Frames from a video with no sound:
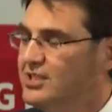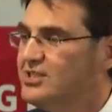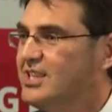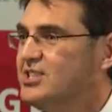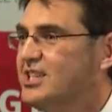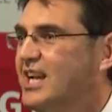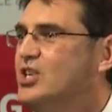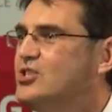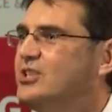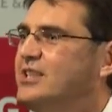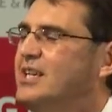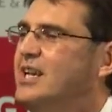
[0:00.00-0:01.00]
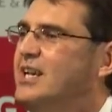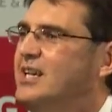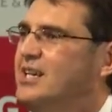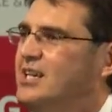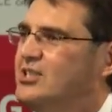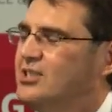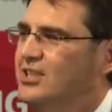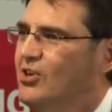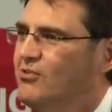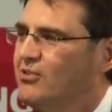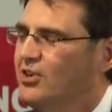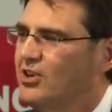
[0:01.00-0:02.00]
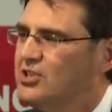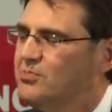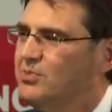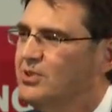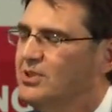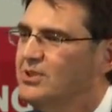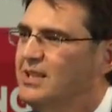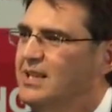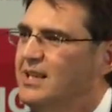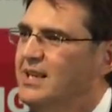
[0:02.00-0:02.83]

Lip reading: let's say it's occasionally, is at the Alfred Hospital,